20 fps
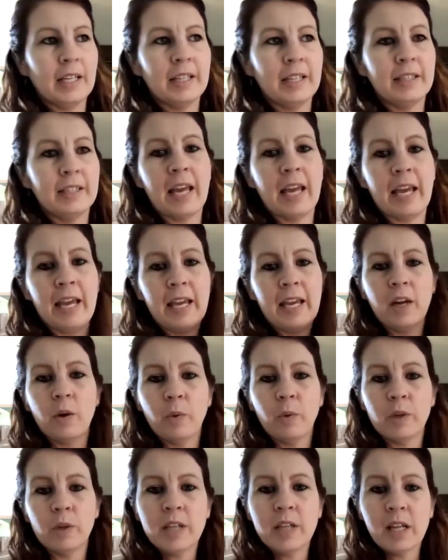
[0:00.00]
they
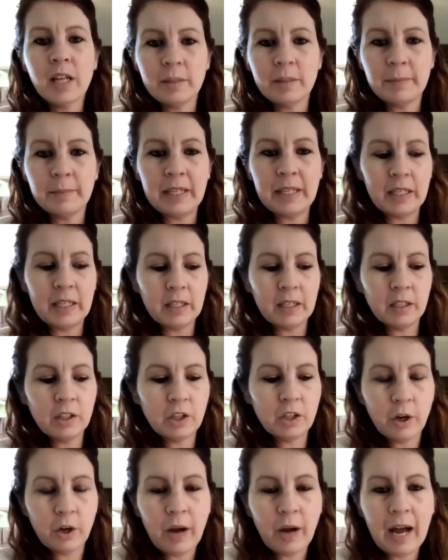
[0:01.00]
were telling me,
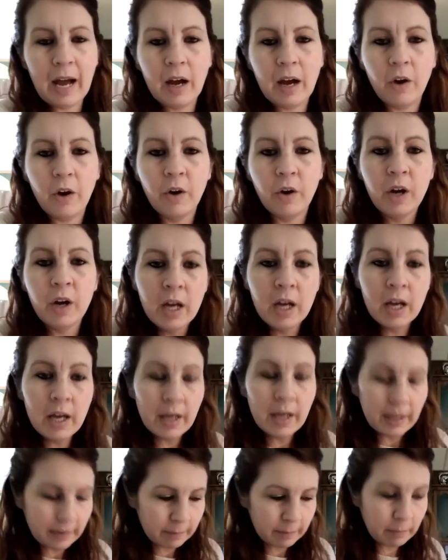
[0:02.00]
how
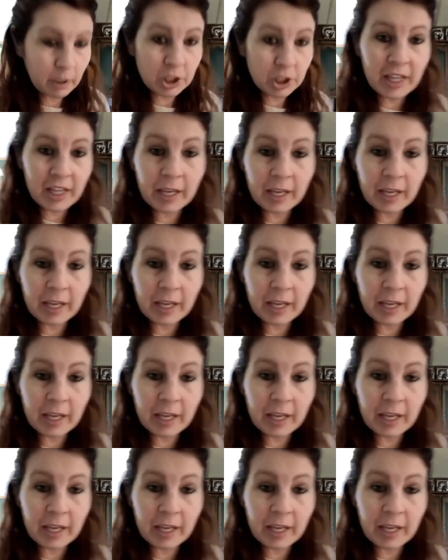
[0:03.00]
much they